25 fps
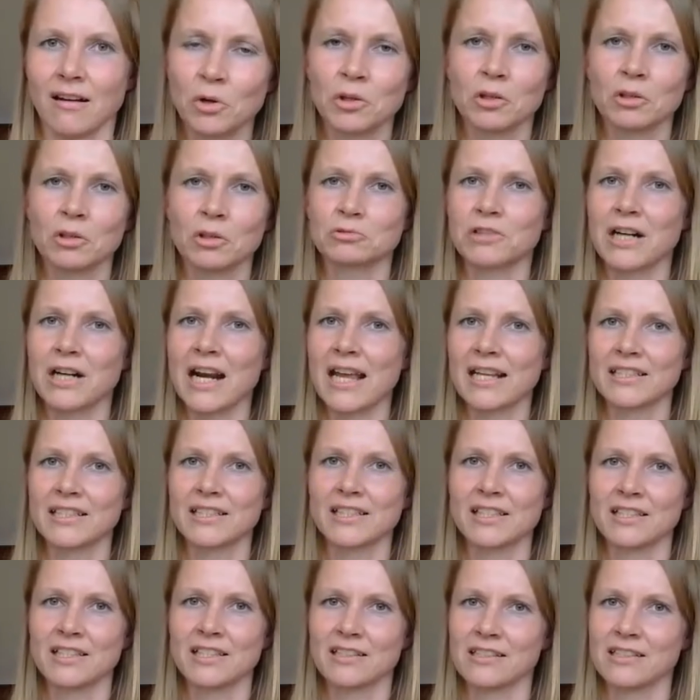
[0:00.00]
total
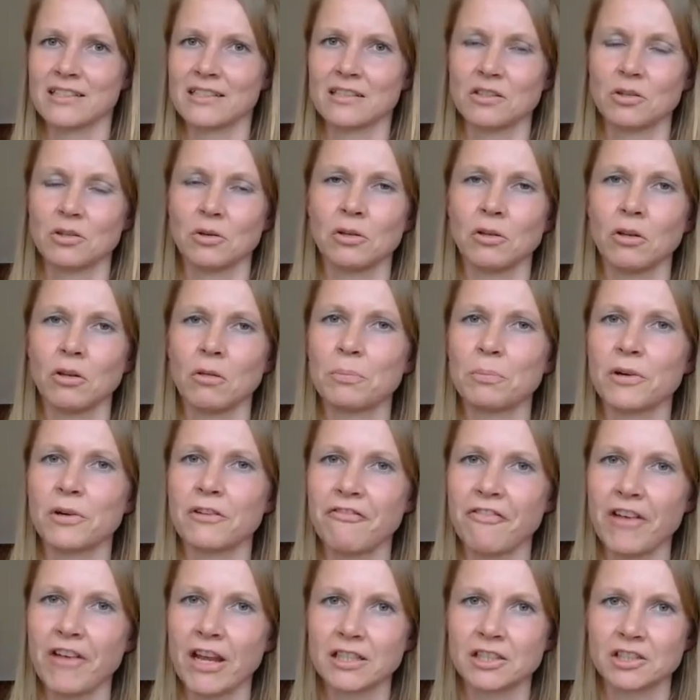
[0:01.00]
rest, this total
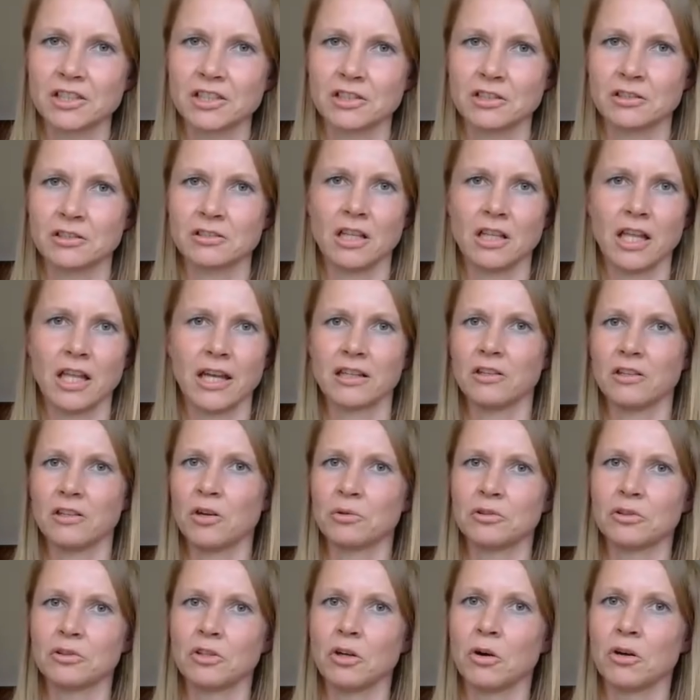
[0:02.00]
perfection, like
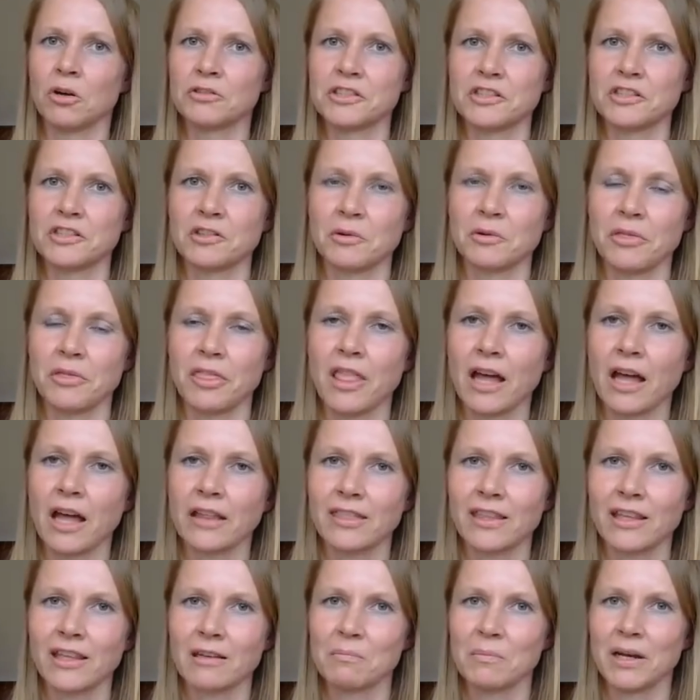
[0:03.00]
no thoughts, no
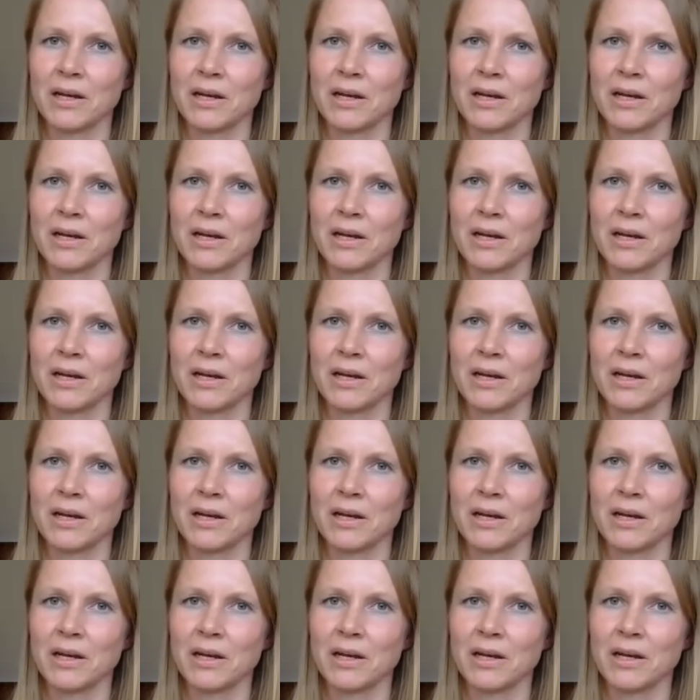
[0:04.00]
nothing,